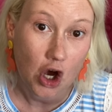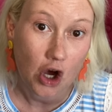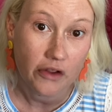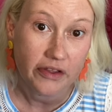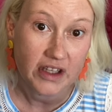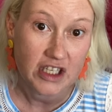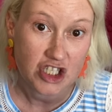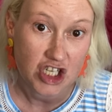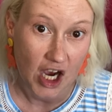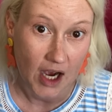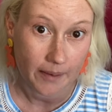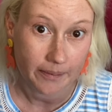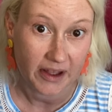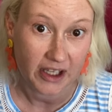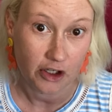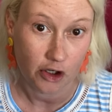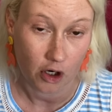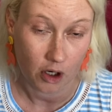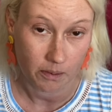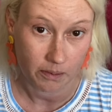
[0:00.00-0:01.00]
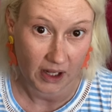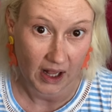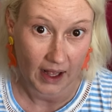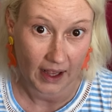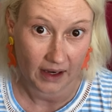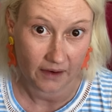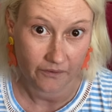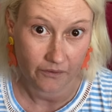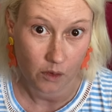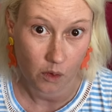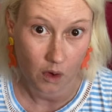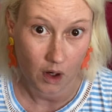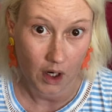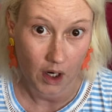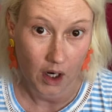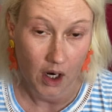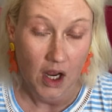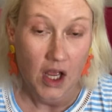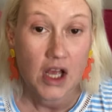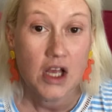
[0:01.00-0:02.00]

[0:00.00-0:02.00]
on the job that you're applying for.